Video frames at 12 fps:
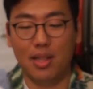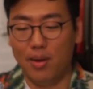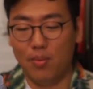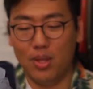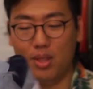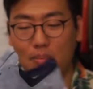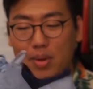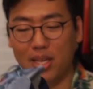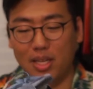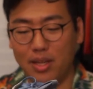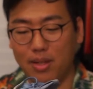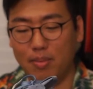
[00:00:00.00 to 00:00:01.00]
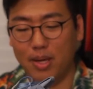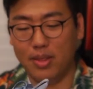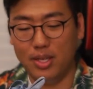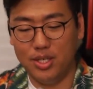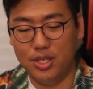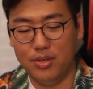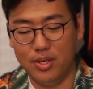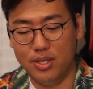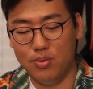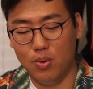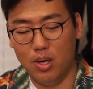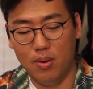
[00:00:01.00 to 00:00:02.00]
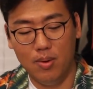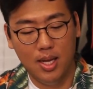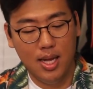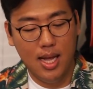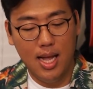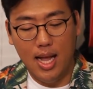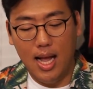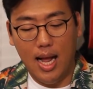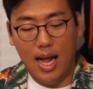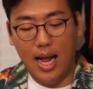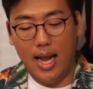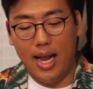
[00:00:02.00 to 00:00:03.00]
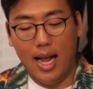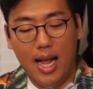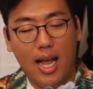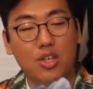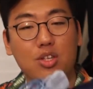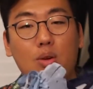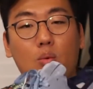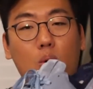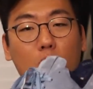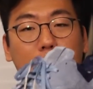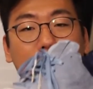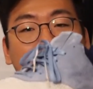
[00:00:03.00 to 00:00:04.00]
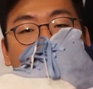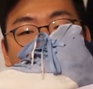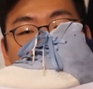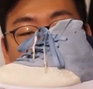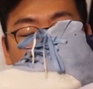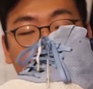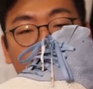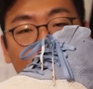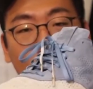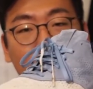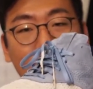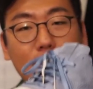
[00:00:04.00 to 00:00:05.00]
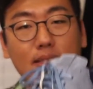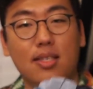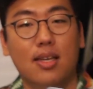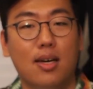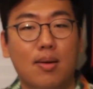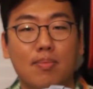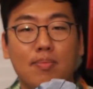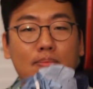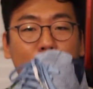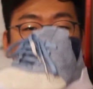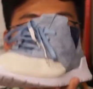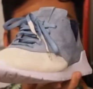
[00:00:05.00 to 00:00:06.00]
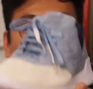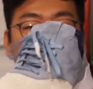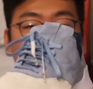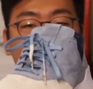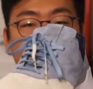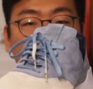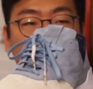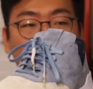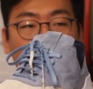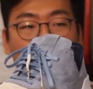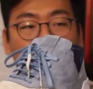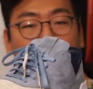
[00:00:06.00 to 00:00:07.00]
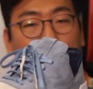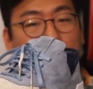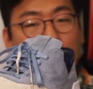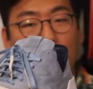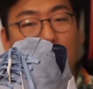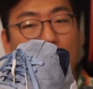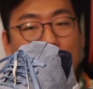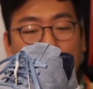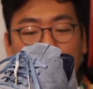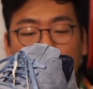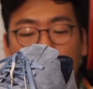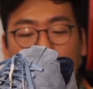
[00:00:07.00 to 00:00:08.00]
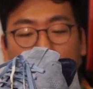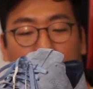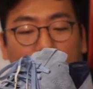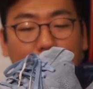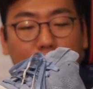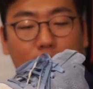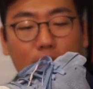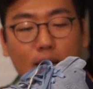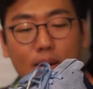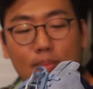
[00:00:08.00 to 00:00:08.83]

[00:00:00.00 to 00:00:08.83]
like what the big deal about this shoe is. Well, I actually worked at Stance Socks in San Clemente up until last year, and